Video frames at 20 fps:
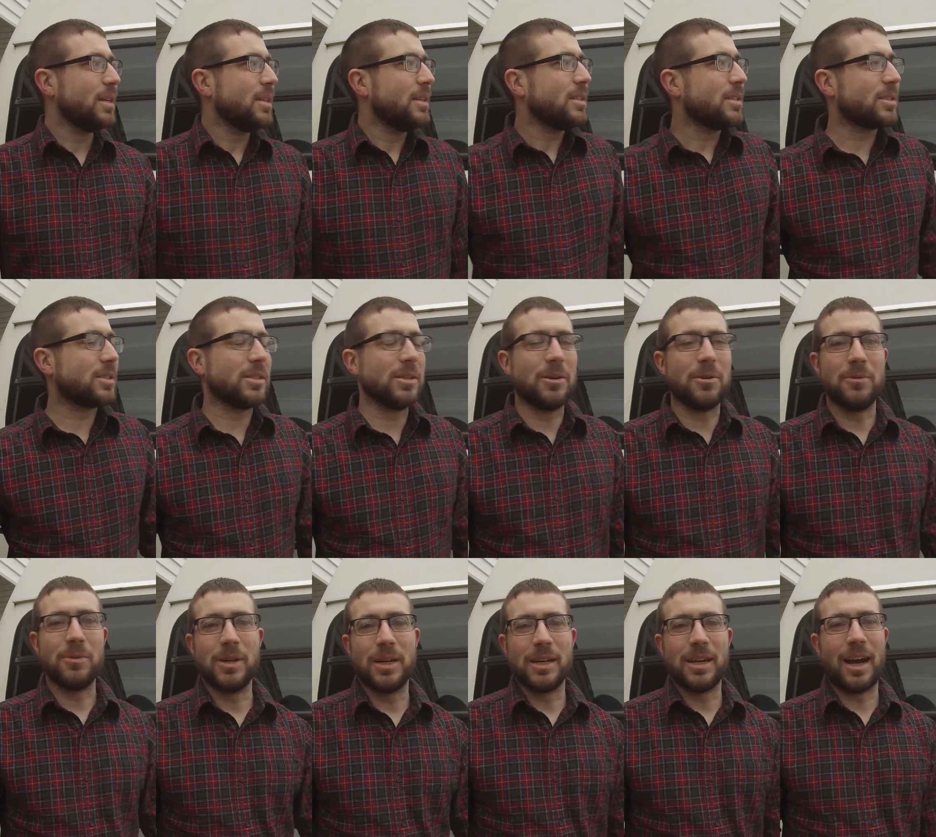
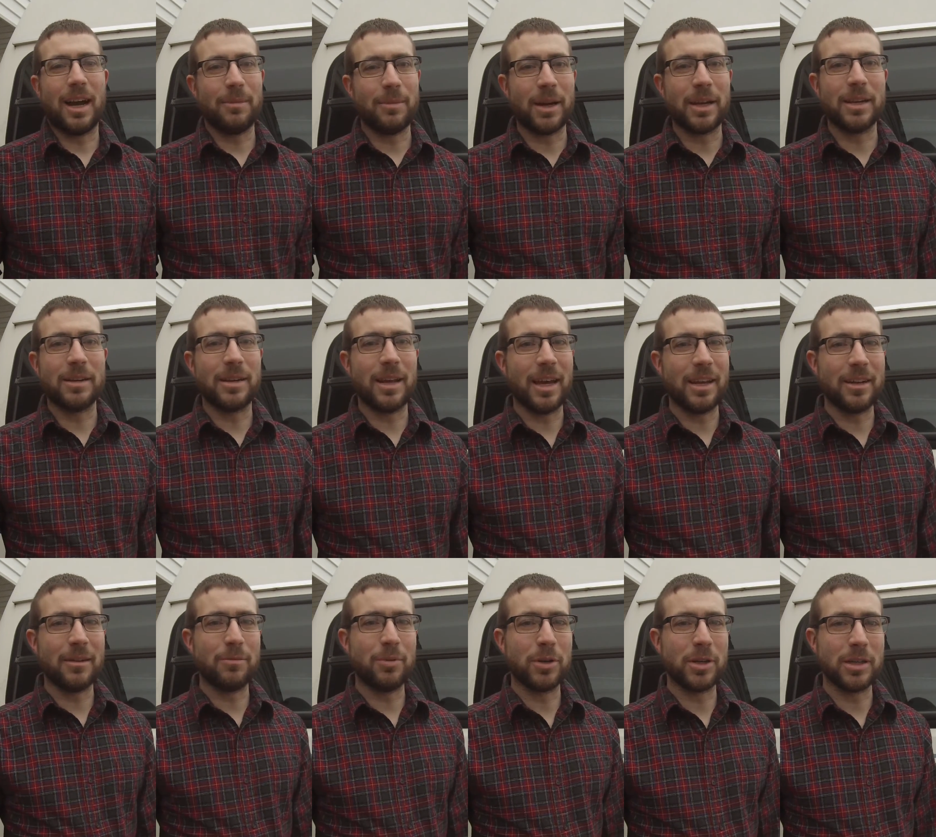So I might end
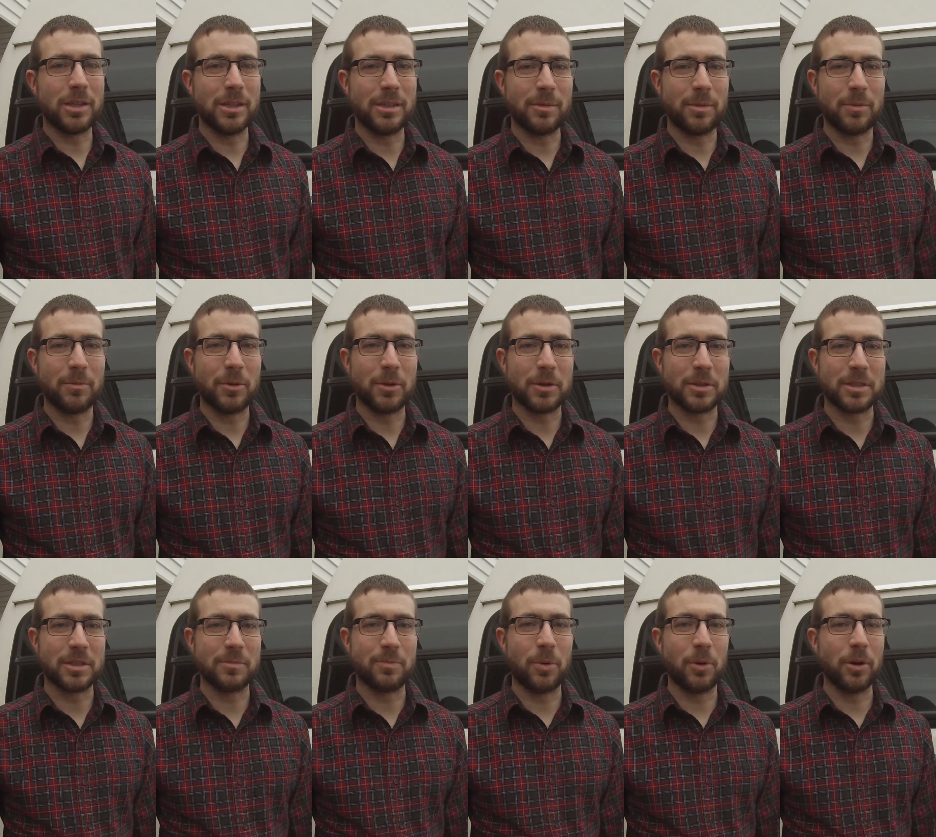up putting a little bit more
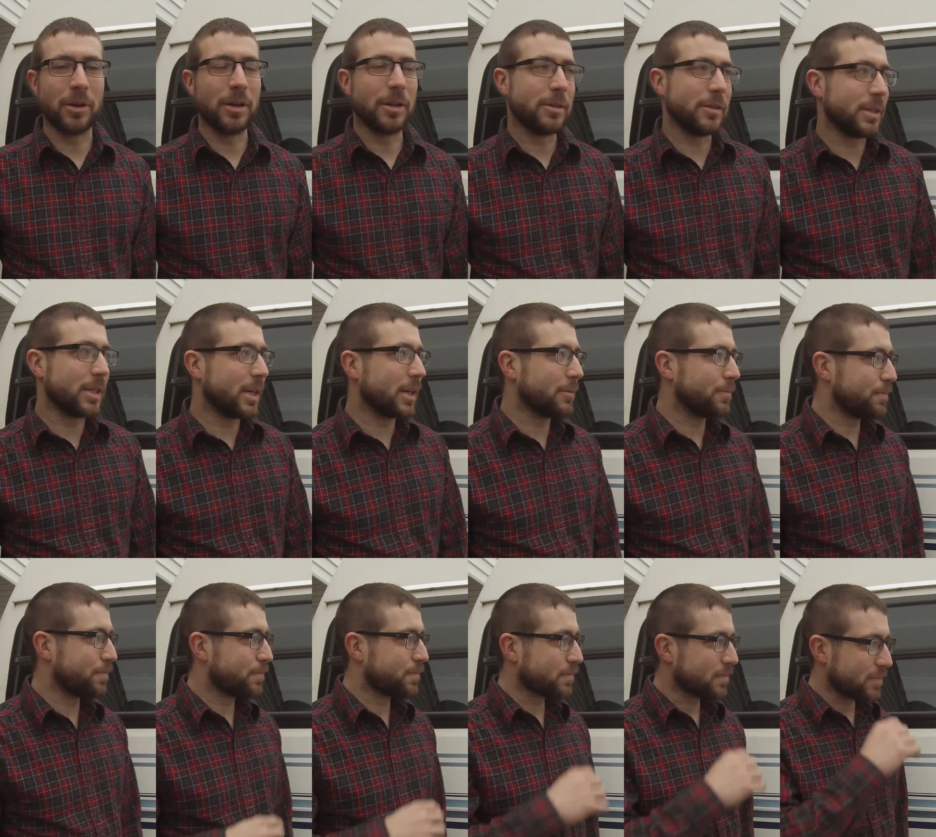support under there.
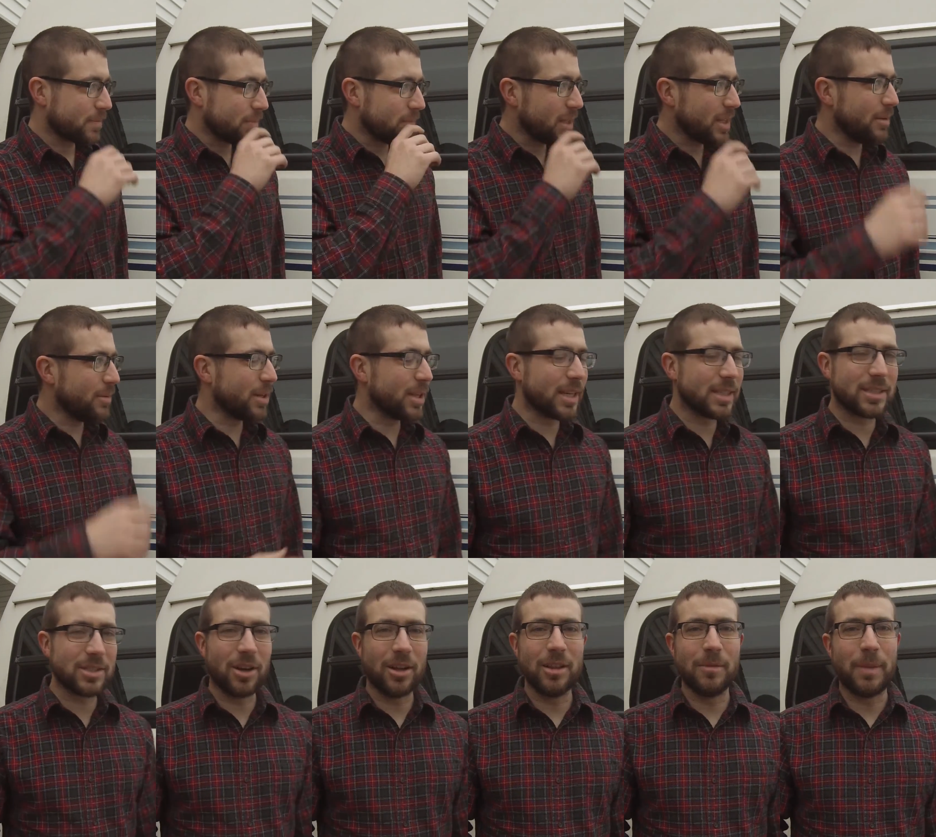Well,
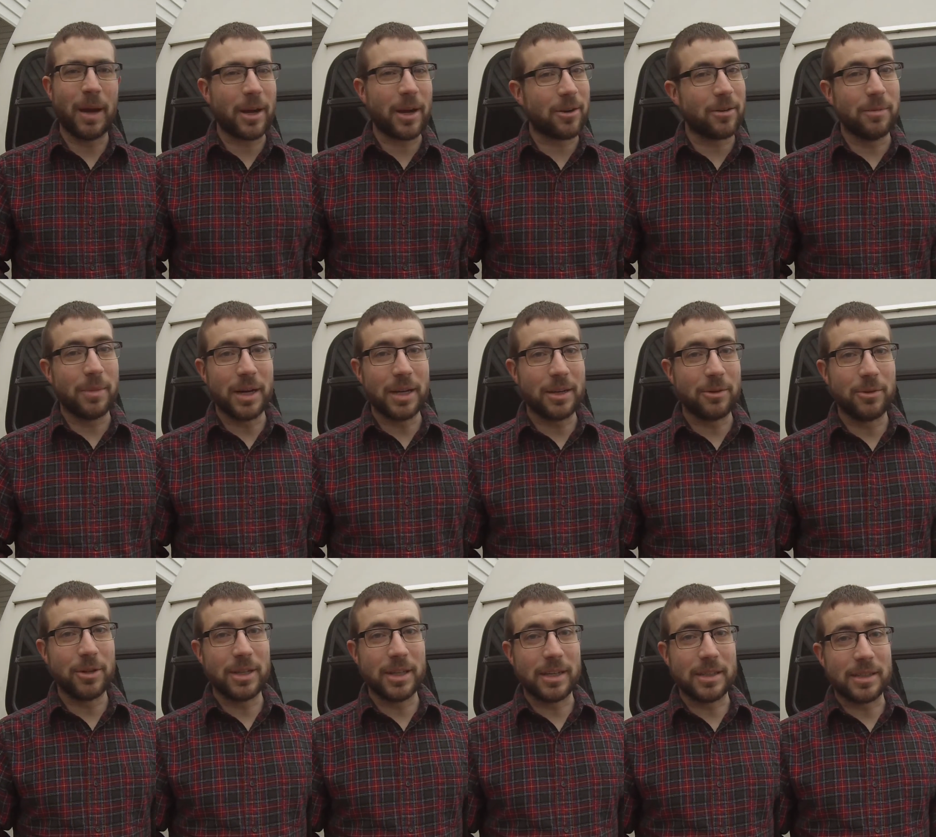that's all a matter of money,
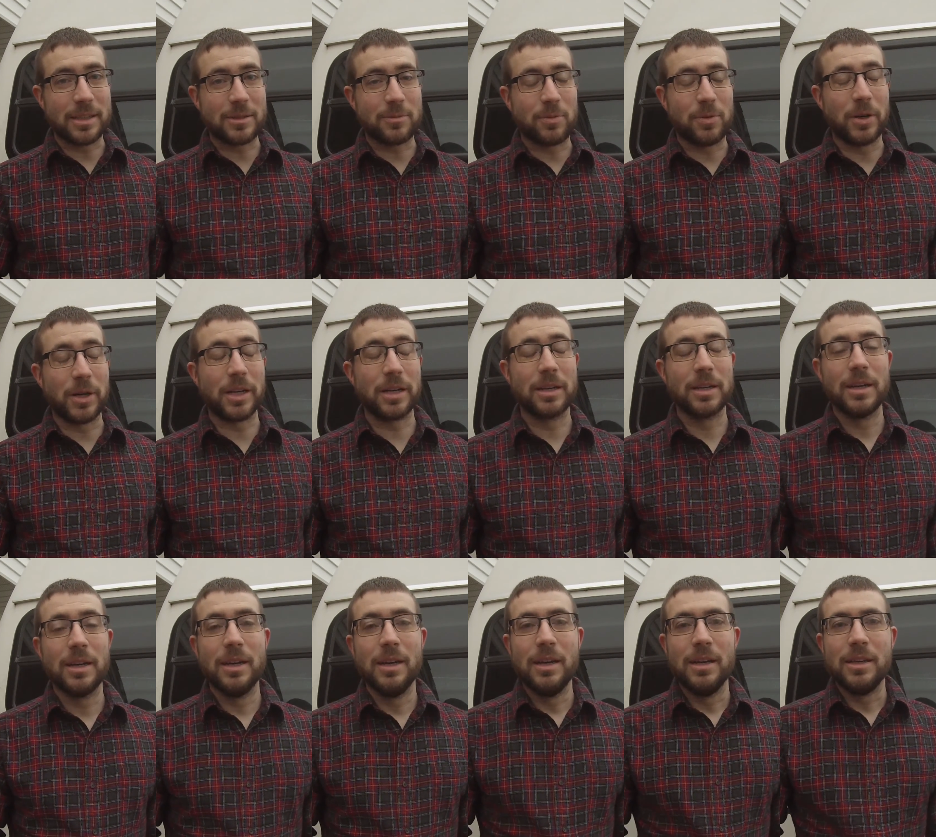really, at this point.
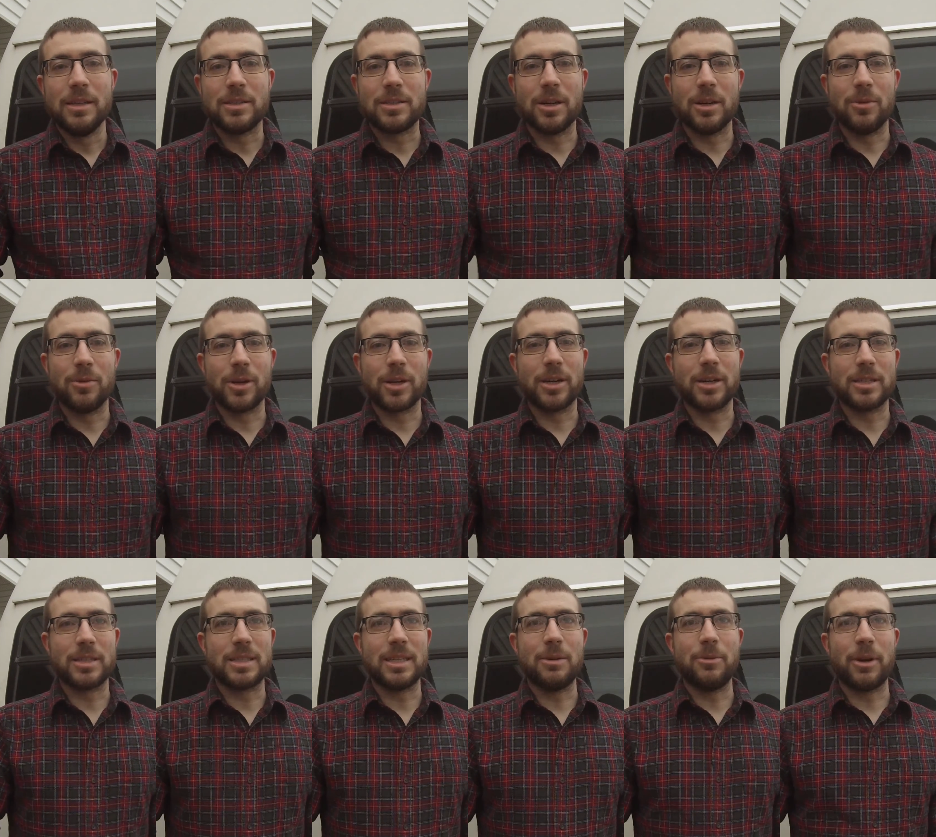So we're going to
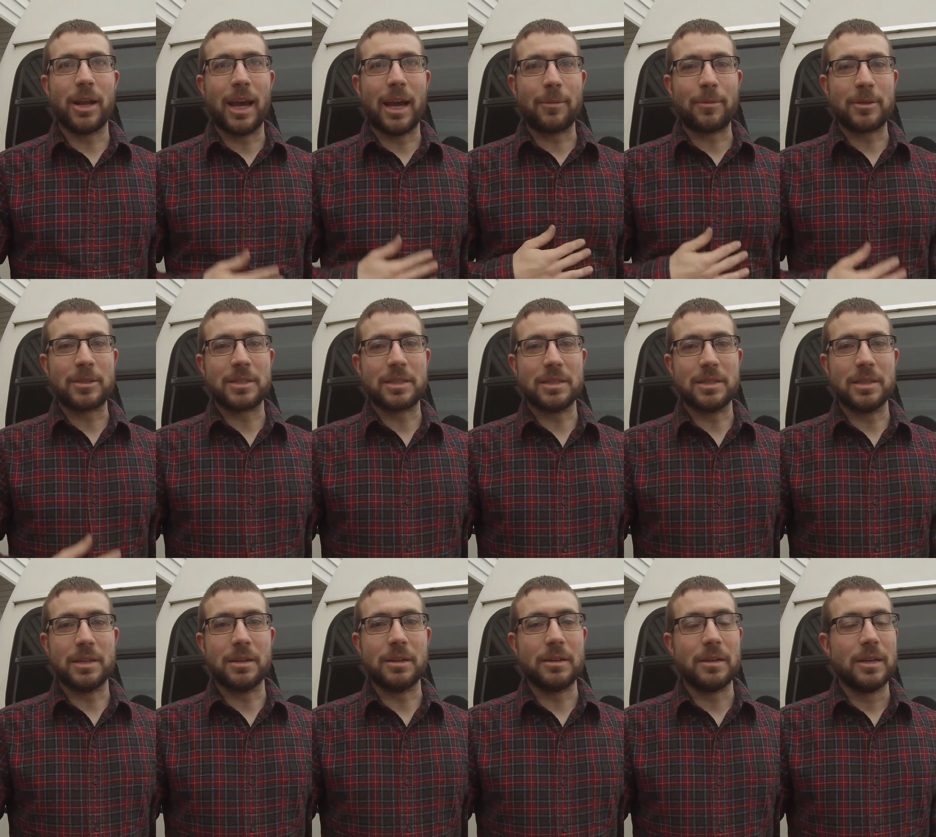see what happens this
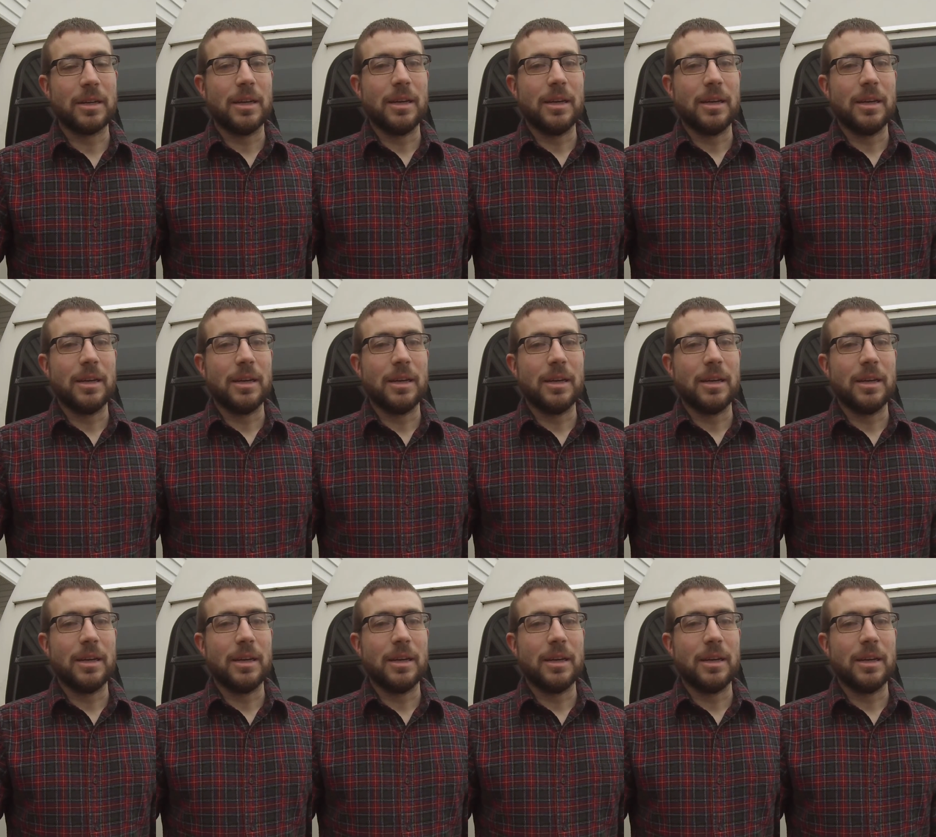year.